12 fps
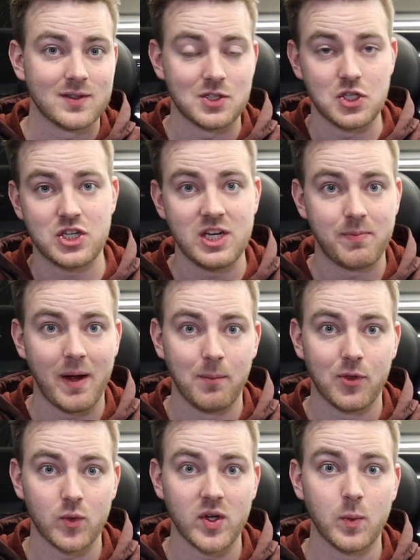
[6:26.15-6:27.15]
such a cheap
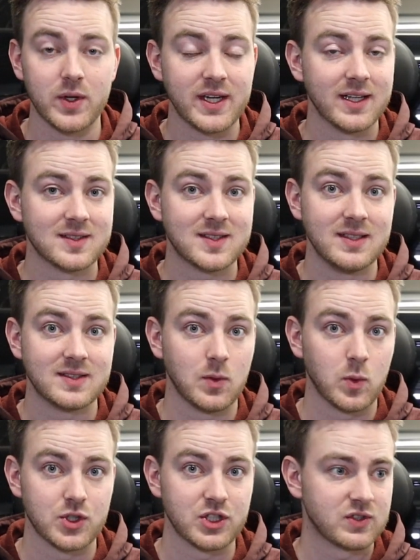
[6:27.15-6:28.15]
M3, we'd get seats that
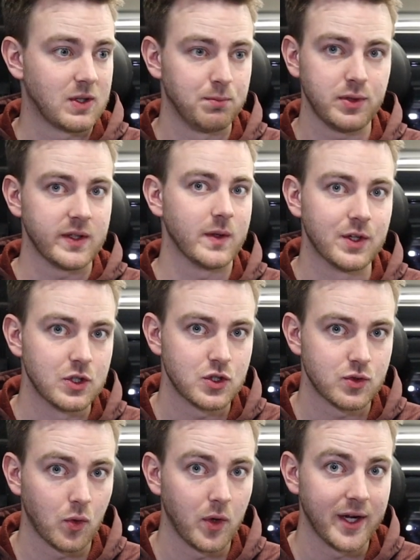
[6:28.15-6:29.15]
were just completely
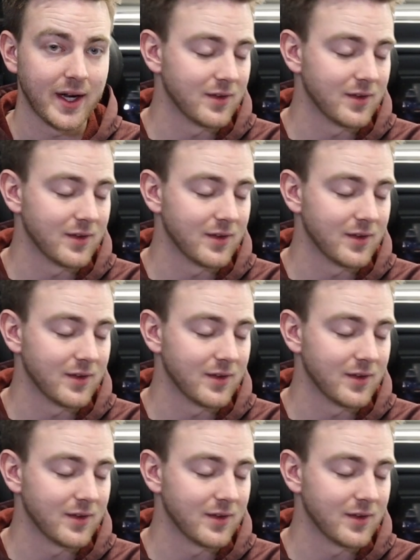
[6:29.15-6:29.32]
destroyed.